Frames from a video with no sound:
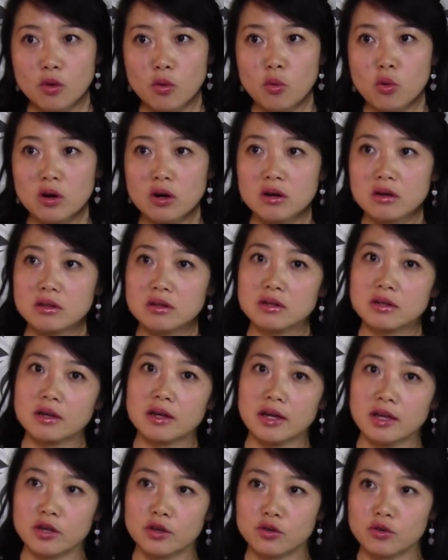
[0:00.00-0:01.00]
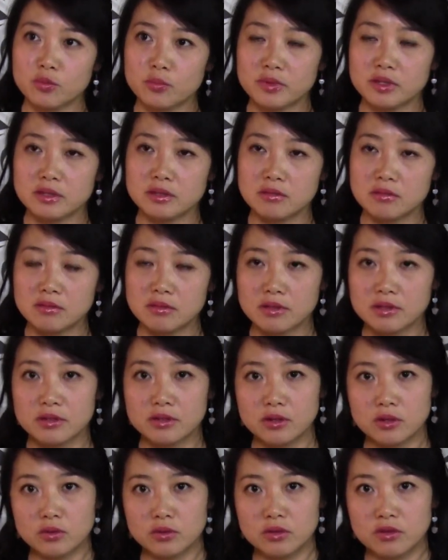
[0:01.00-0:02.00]
Or it could be,
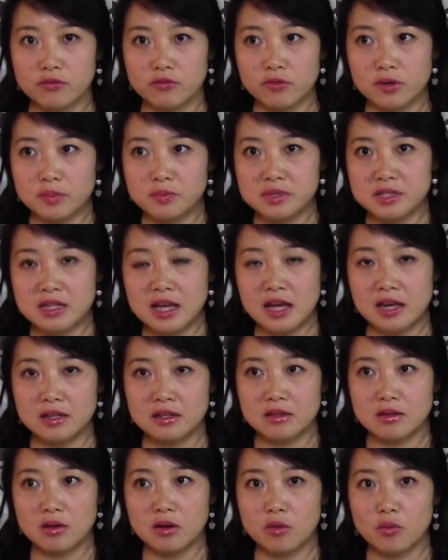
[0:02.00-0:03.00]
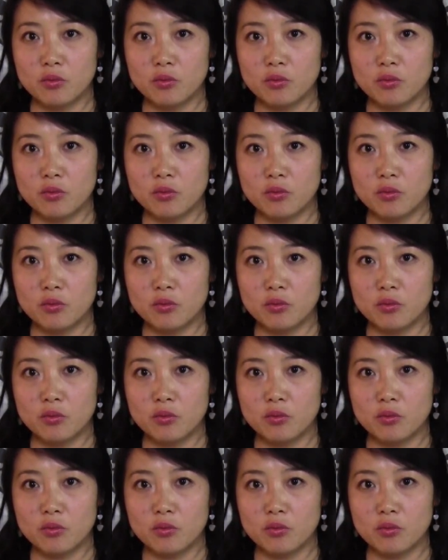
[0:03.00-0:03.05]
the flip side.